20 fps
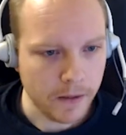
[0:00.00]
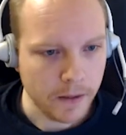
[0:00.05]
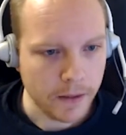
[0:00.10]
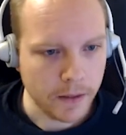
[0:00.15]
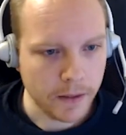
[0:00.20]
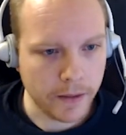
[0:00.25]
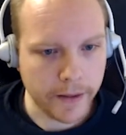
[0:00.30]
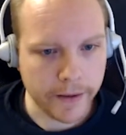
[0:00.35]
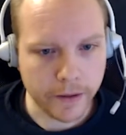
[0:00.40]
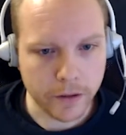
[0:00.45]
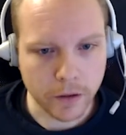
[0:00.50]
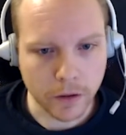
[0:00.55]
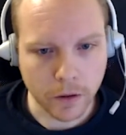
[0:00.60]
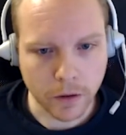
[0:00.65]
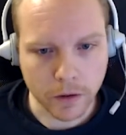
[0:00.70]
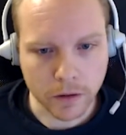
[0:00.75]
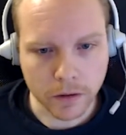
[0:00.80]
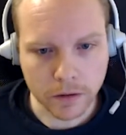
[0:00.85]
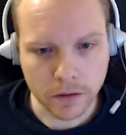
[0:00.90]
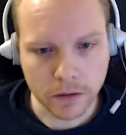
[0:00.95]
Later
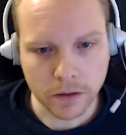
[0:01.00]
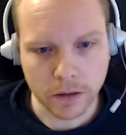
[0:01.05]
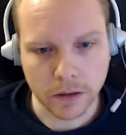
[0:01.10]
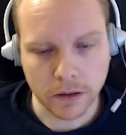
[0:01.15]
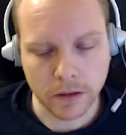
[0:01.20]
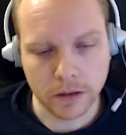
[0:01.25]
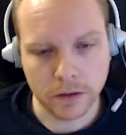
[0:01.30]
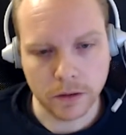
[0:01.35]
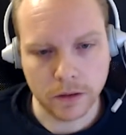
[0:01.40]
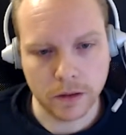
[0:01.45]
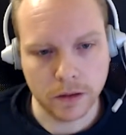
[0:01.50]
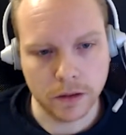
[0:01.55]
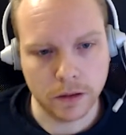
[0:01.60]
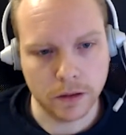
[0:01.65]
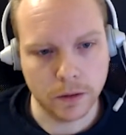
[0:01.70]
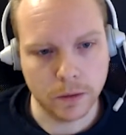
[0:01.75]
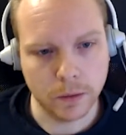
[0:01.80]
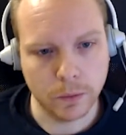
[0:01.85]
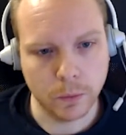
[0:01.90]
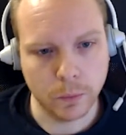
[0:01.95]
on,
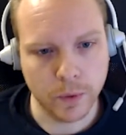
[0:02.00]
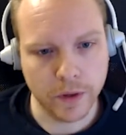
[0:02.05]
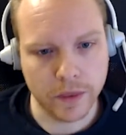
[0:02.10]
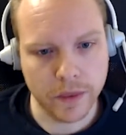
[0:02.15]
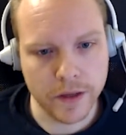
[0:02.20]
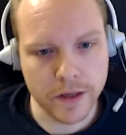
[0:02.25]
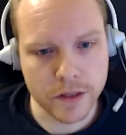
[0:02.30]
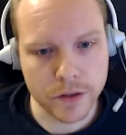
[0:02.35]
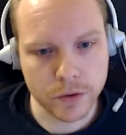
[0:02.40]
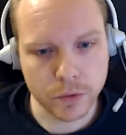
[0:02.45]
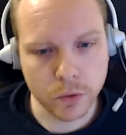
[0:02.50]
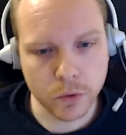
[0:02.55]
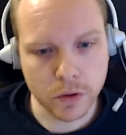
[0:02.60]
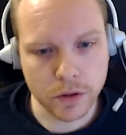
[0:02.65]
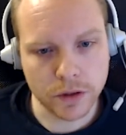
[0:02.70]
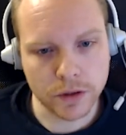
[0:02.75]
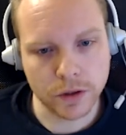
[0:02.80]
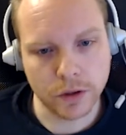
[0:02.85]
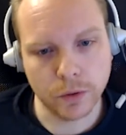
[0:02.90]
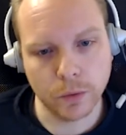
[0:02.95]
with these rules,
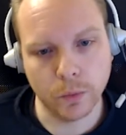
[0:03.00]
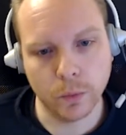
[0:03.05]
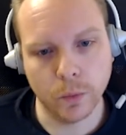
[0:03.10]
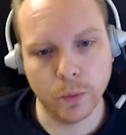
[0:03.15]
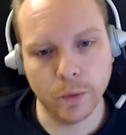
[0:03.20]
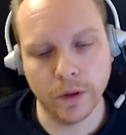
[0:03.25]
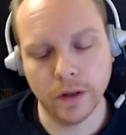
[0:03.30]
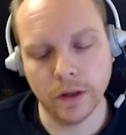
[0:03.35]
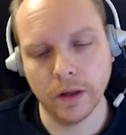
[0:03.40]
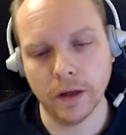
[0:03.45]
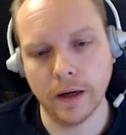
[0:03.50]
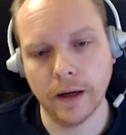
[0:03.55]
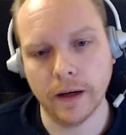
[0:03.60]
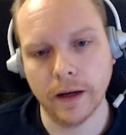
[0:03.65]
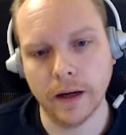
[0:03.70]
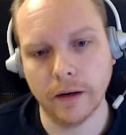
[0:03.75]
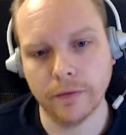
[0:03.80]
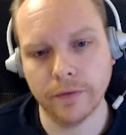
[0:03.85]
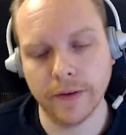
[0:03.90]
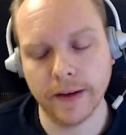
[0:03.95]
so I
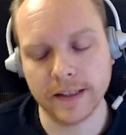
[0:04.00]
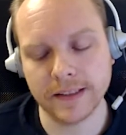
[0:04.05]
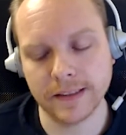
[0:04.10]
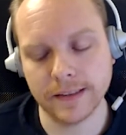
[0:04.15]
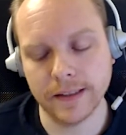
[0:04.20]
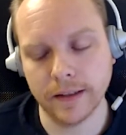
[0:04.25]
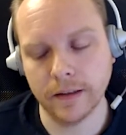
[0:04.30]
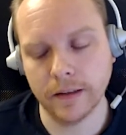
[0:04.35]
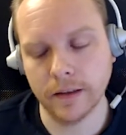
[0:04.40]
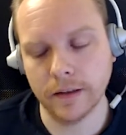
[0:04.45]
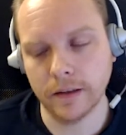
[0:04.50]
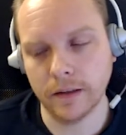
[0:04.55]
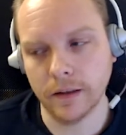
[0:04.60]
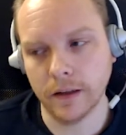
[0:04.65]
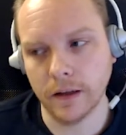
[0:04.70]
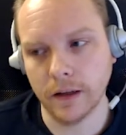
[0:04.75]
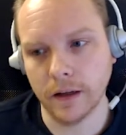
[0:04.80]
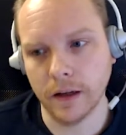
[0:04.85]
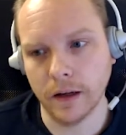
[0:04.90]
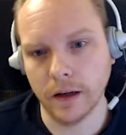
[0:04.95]
have extended
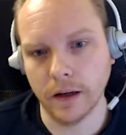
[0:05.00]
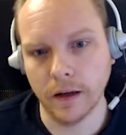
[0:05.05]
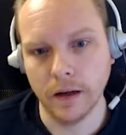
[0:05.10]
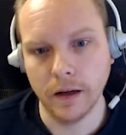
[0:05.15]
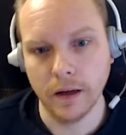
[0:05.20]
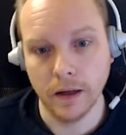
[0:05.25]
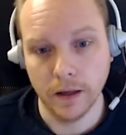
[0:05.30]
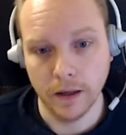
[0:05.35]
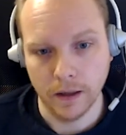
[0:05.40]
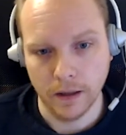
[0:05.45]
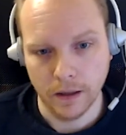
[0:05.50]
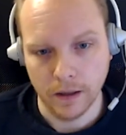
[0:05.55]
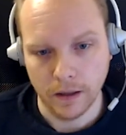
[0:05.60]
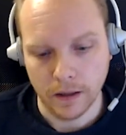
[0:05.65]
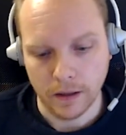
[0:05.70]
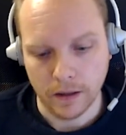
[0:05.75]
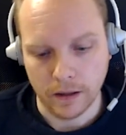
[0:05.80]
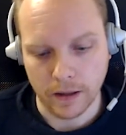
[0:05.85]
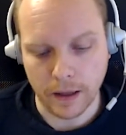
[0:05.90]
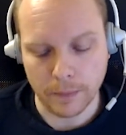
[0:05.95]
the
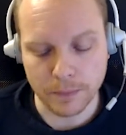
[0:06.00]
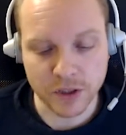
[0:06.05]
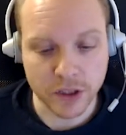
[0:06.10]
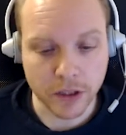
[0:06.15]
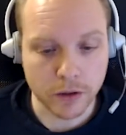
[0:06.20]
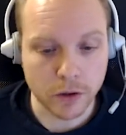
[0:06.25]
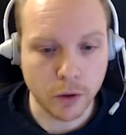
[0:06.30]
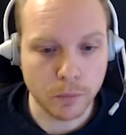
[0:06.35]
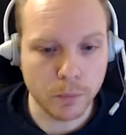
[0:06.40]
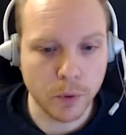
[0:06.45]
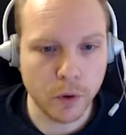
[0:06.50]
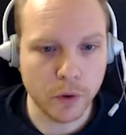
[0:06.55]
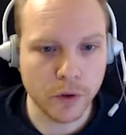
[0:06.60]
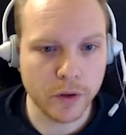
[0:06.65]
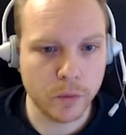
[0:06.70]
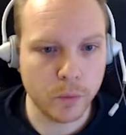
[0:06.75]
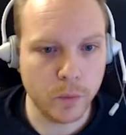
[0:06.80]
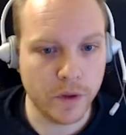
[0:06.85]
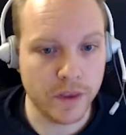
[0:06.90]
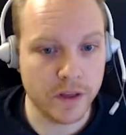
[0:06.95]
abstract
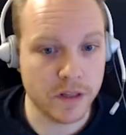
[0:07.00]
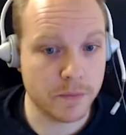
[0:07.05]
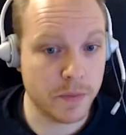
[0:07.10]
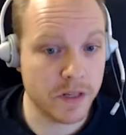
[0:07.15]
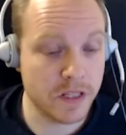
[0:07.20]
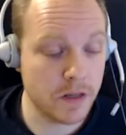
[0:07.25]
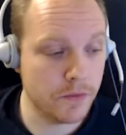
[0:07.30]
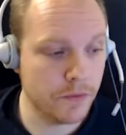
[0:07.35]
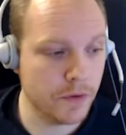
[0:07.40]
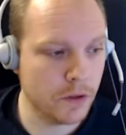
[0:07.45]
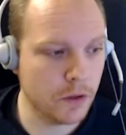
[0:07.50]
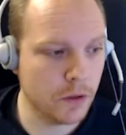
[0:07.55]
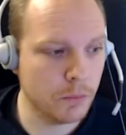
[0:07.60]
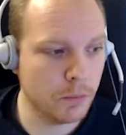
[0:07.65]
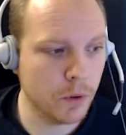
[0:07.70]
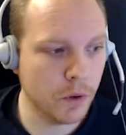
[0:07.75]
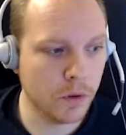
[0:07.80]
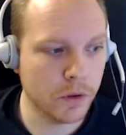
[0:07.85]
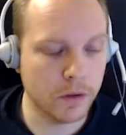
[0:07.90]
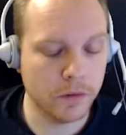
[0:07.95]
component with a specific
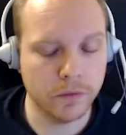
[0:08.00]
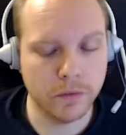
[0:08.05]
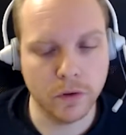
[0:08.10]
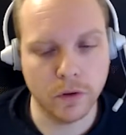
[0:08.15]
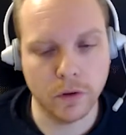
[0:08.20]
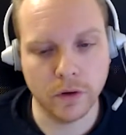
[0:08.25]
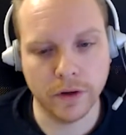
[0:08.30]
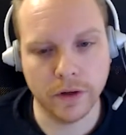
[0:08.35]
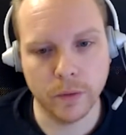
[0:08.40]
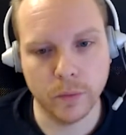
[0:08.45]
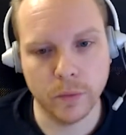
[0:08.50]
component for the